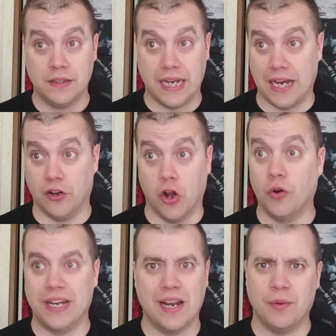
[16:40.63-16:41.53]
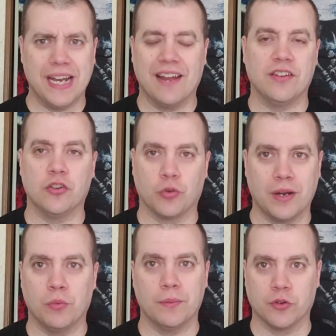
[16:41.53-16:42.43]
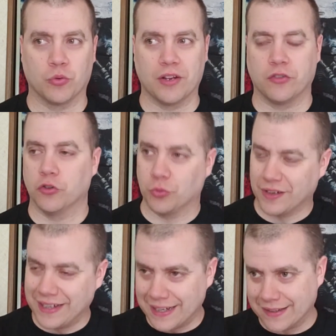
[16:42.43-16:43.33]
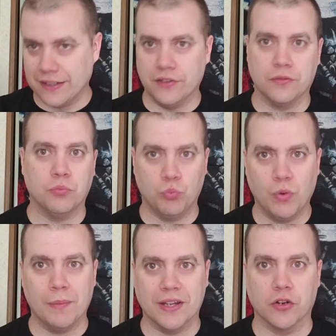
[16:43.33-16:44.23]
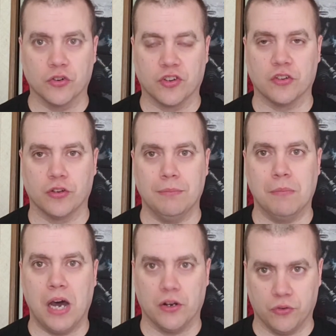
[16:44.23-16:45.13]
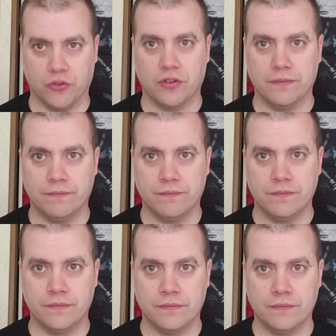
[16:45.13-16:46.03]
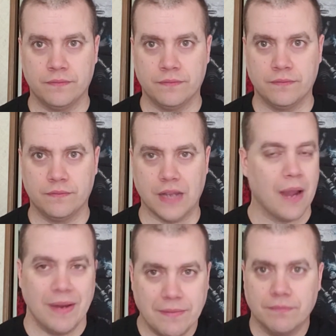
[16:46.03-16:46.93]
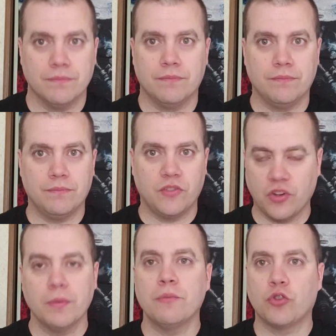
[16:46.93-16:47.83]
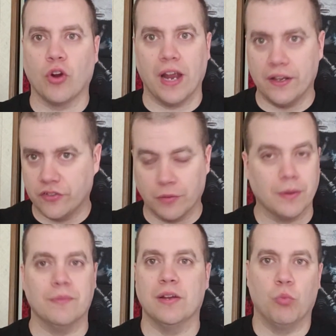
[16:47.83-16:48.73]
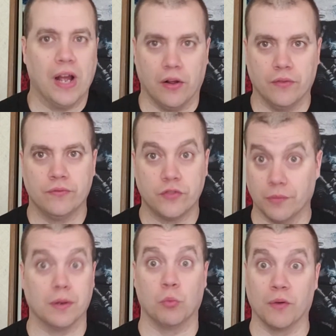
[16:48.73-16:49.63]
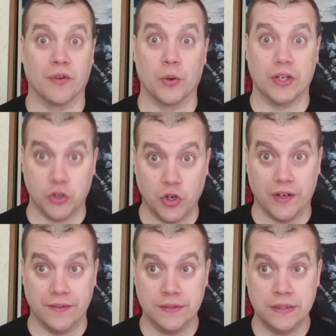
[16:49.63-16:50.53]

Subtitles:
And, oh yeah, we have these great women's wrestlers. We're going to get these women that are essentially models. I mean, some of them tried and some of them did well. Some of them weren't very good.